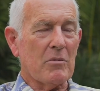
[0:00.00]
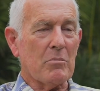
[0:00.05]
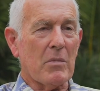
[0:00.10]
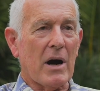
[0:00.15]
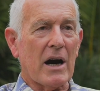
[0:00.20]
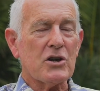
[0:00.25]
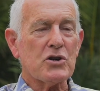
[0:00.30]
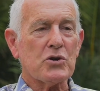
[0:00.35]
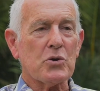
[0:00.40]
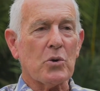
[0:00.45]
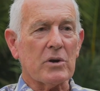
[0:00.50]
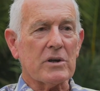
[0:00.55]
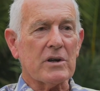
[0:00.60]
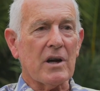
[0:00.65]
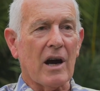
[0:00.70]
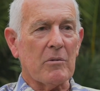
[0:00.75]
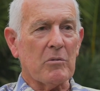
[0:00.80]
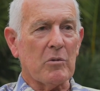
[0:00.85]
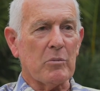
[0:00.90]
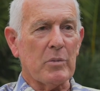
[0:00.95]
in my short
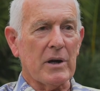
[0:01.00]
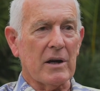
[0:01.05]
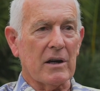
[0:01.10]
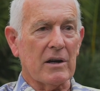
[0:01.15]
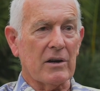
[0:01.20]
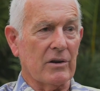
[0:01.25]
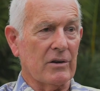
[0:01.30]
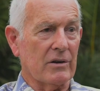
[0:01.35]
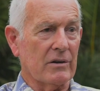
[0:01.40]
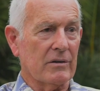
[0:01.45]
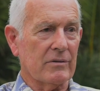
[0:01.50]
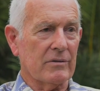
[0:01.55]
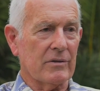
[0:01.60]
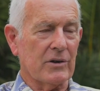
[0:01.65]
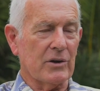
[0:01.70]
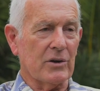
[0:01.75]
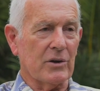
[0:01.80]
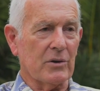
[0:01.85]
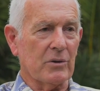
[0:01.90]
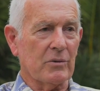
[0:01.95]
time of being here,
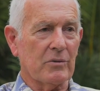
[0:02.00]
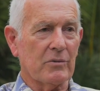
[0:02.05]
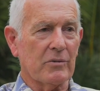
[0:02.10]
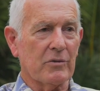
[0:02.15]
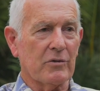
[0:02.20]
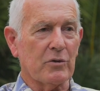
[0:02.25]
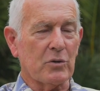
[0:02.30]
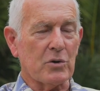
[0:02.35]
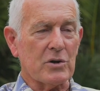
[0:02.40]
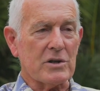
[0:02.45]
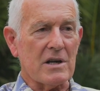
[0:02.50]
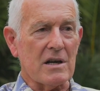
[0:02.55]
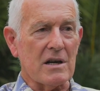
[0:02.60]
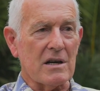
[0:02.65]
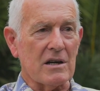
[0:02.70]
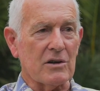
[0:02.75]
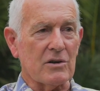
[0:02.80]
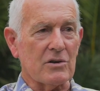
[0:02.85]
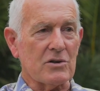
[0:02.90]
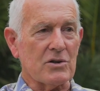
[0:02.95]
you know,
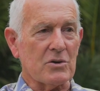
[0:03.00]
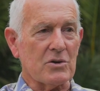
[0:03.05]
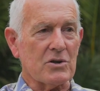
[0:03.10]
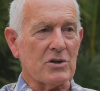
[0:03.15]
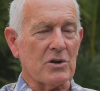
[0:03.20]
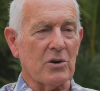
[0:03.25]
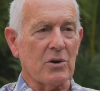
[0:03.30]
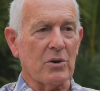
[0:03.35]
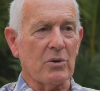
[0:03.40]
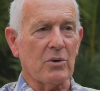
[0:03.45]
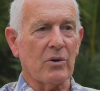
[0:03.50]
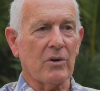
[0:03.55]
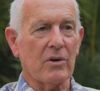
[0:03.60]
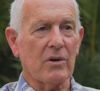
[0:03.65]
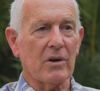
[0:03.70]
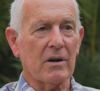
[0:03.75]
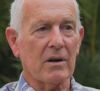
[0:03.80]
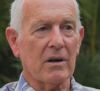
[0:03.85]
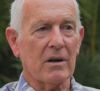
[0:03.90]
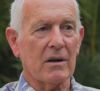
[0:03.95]
14 years or so,
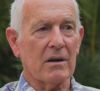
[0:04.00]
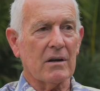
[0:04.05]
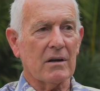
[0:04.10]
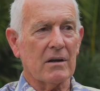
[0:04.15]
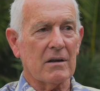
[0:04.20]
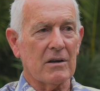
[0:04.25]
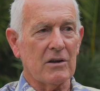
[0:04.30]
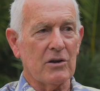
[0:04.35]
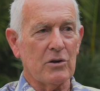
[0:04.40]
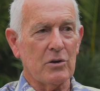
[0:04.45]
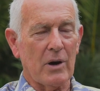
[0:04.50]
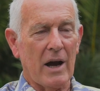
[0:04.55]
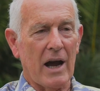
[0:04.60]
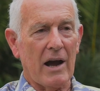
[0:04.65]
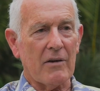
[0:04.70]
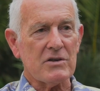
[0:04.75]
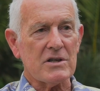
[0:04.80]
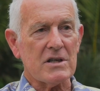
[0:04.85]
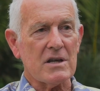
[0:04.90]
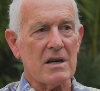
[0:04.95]
you
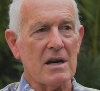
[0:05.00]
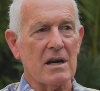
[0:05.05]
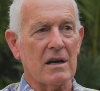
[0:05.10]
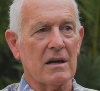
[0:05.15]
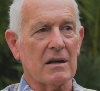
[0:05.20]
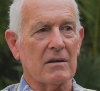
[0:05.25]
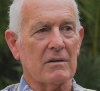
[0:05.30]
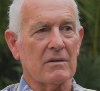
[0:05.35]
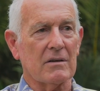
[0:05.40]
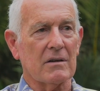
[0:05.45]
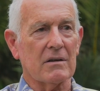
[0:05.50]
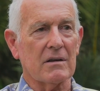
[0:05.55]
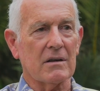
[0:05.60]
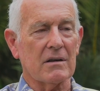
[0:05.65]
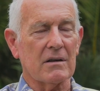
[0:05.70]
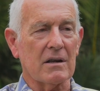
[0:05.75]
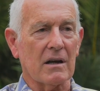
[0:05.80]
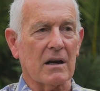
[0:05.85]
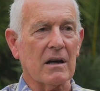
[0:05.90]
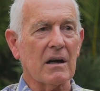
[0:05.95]
have seen a
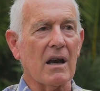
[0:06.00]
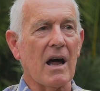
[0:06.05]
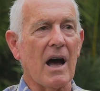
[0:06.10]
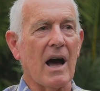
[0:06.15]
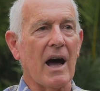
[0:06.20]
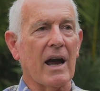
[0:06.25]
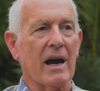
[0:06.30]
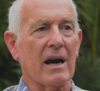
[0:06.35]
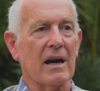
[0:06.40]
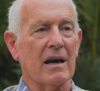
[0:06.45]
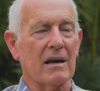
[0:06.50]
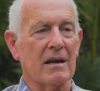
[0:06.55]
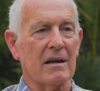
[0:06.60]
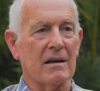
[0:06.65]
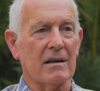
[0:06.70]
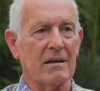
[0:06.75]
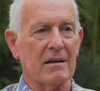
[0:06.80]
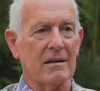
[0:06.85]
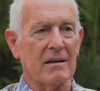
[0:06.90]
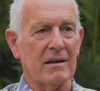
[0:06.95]
decline
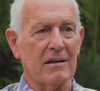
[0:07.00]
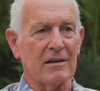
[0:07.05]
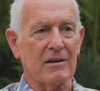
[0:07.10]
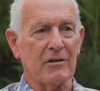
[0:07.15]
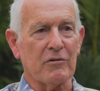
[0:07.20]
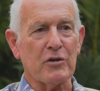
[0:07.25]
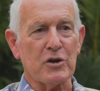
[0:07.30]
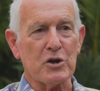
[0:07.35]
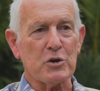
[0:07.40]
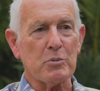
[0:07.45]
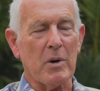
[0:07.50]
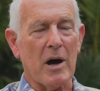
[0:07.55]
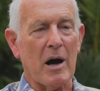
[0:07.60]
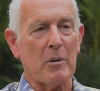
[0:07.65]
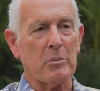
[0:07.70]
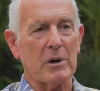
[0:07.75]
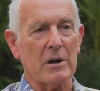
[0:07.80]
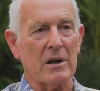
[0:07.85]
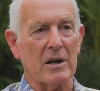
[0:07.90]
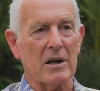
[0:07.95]
in the fish
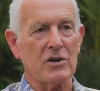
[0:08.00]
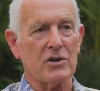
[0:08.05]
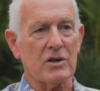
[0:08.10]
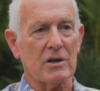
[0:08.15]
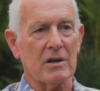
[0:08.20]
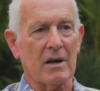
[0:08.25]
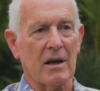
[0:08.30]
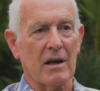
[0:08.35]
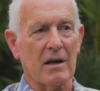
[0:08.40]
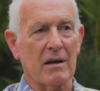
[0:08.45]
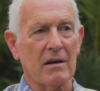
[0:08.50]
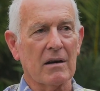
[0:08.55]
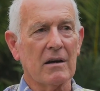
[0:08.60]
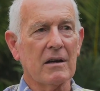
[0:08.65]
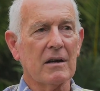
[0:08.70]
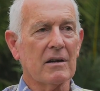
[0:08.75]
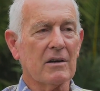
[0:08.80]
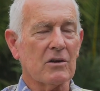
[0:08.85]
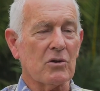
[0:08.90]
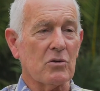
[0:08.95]
population. And of